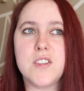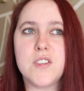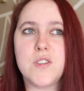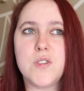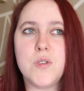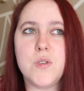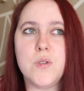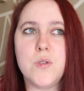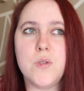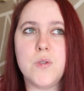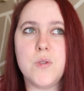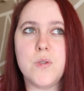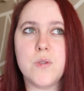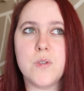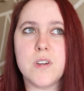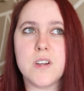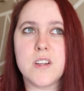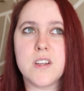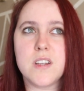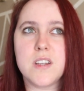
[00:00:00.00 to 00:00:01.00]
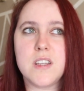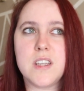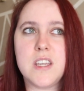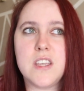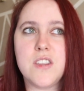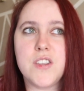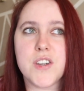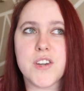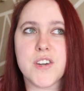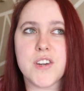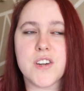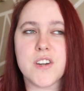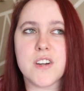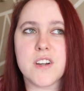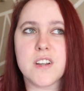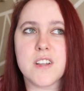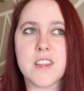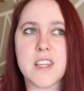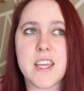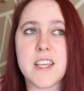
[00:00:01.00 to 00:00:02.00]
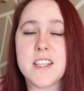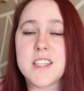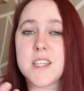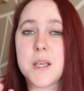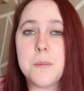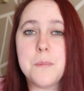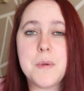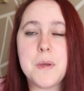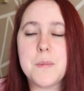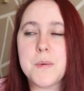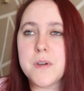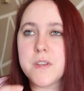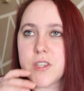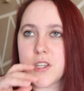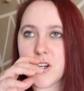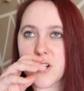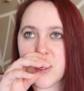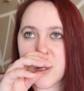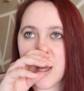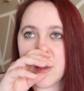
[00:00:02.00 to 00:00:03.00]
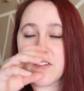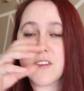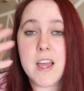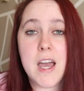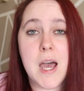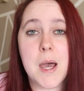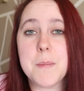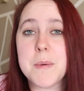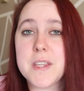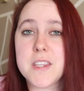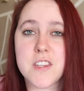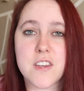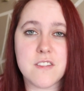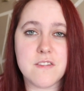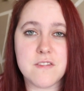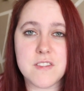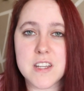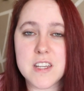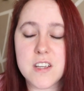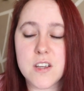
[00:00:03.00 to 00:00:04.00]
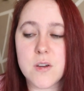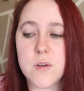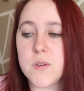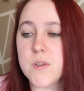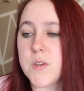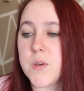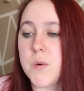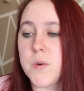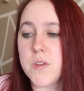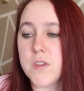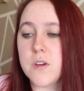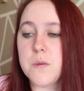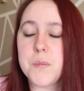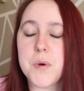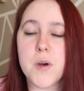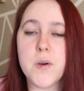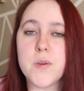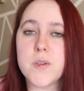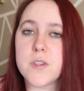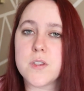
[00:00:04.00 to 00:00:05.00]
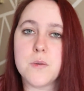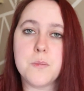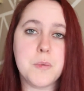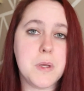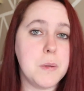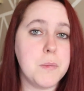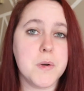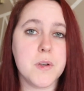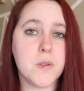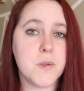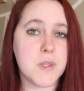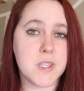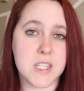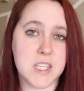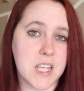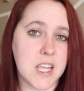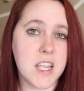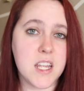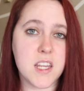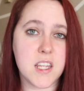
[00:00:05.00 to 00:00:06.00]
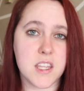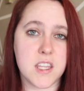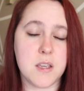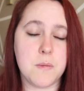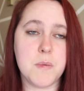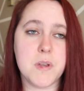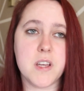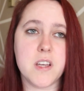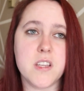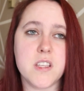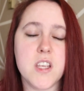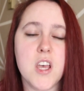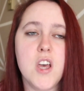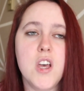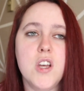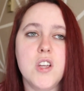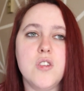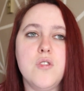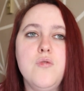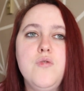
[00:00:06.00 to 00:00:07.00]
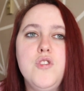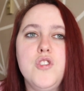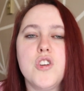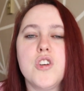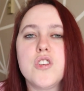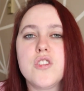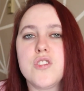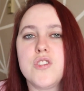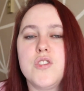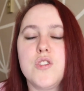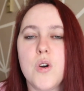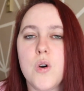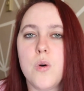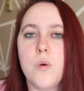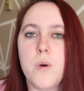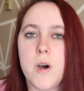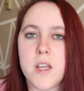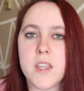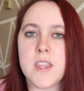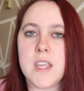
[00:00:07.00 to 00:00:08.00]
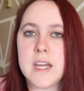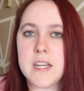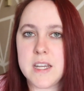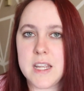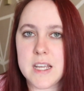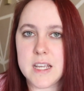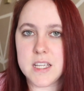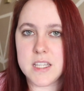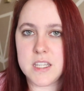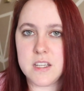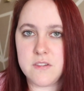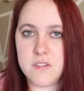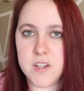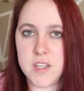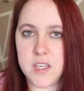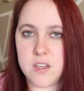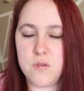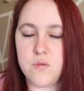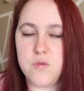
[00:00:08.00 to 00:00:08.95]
to either, like some people, turn off comments on videos or their posts so people don't say anything because you just don't want that negativity.